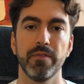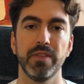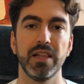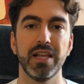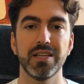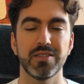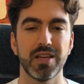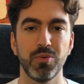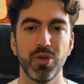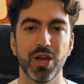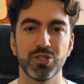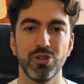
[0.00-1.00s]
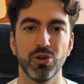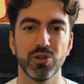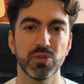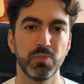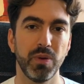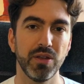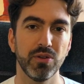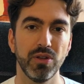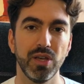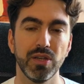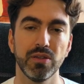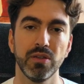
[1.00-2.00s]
the less time you're actually gonna spend on it.